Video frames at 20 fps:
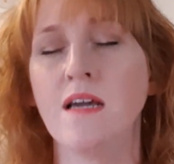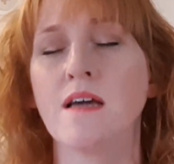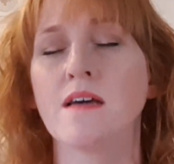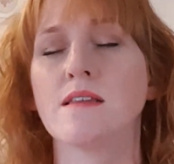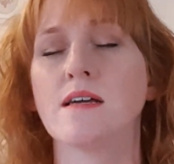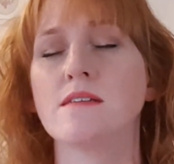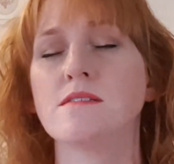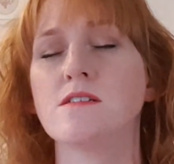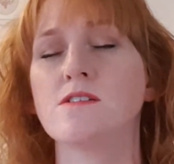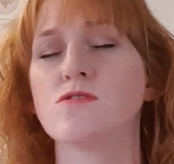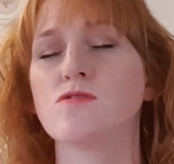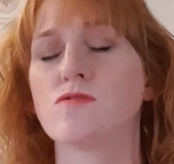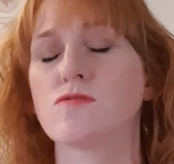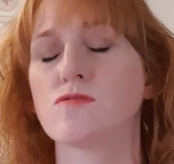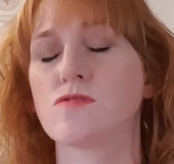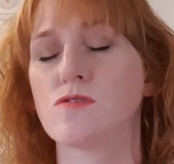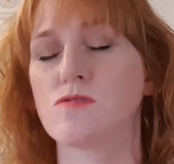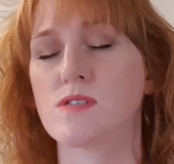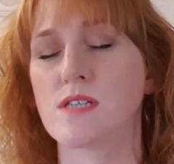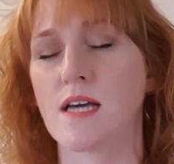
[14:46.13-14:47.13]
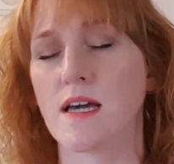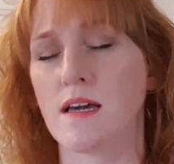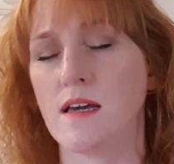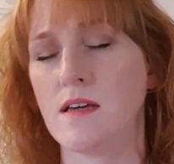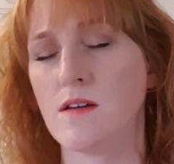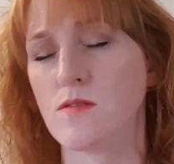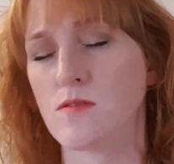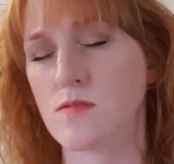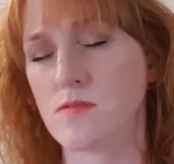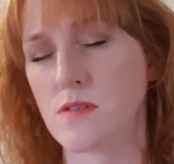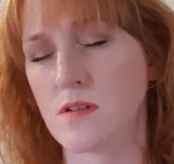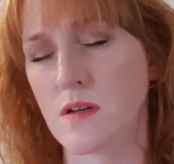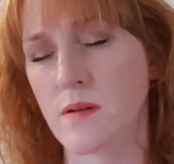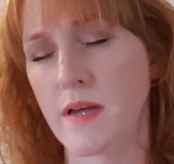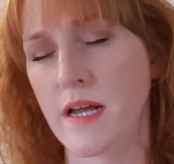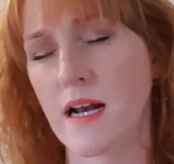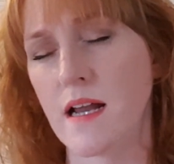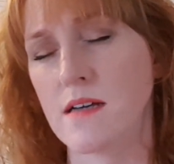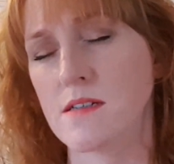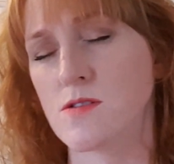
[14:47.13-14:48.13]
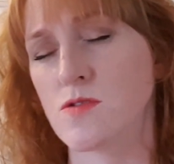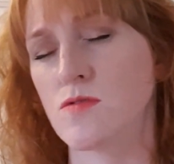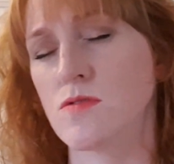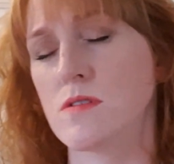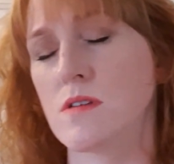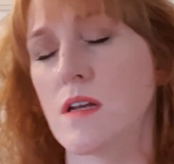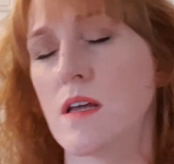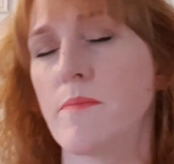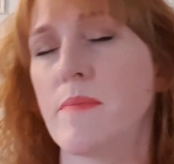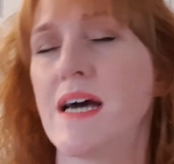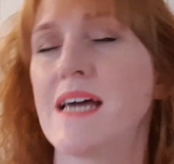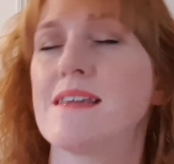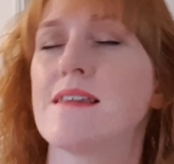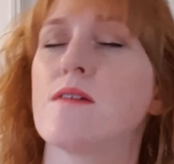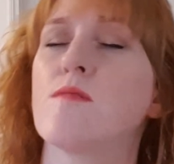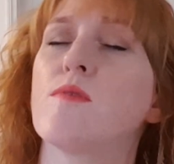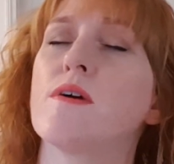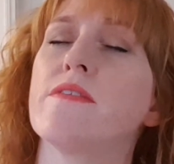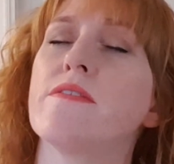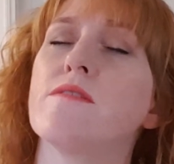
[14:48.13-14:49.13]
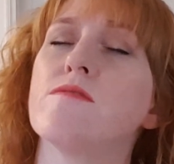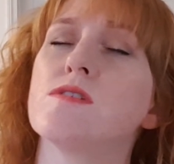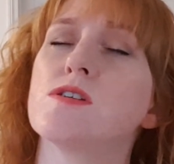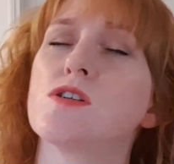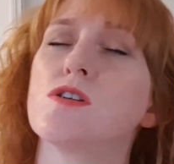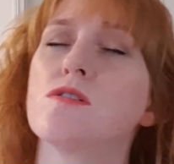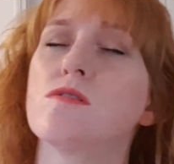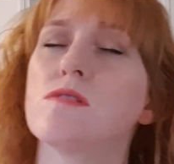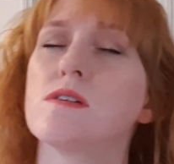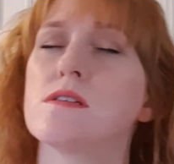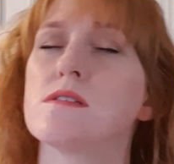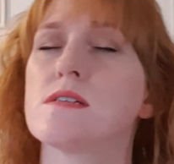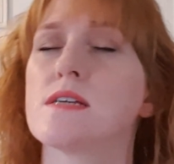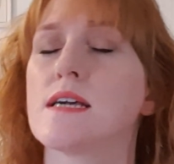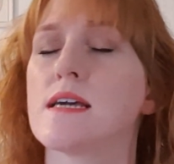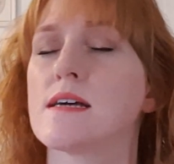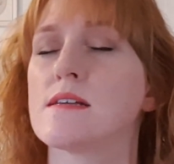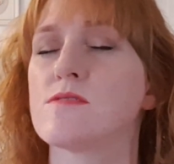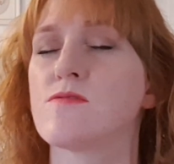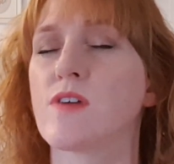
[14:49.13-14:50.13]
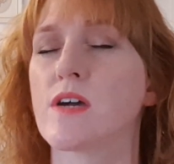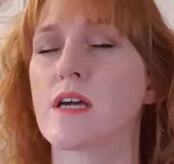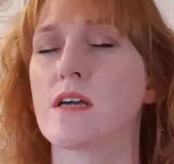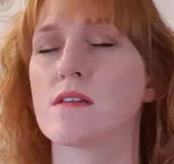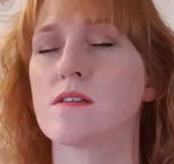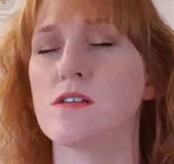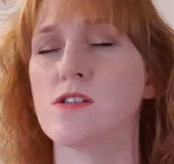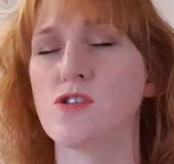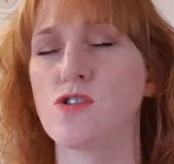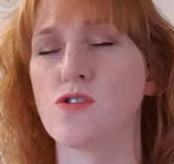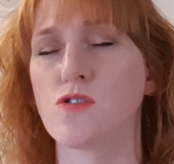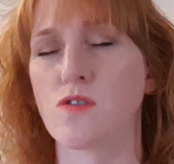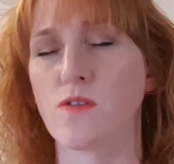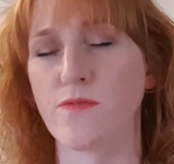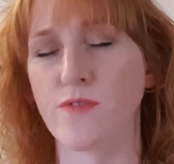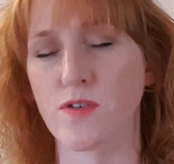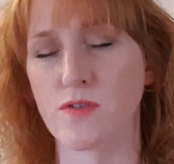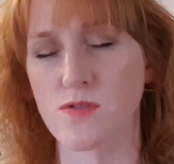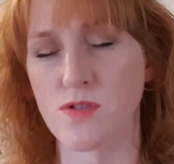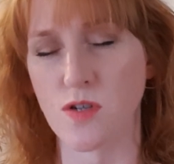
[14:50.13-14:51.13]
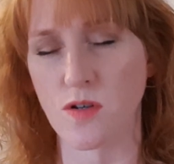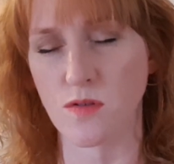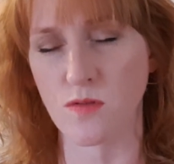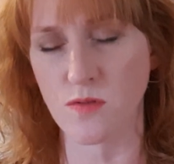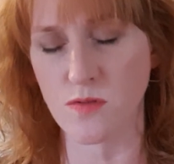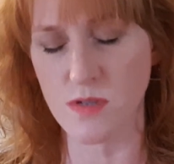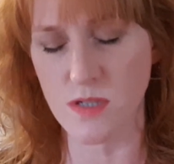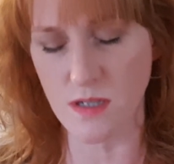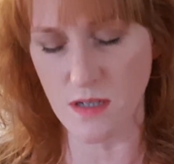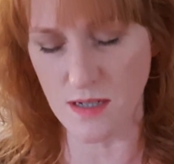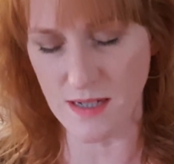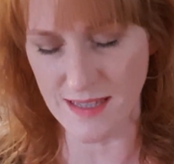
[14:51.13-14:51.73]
That is not to say that when there is unity and recognition of your souls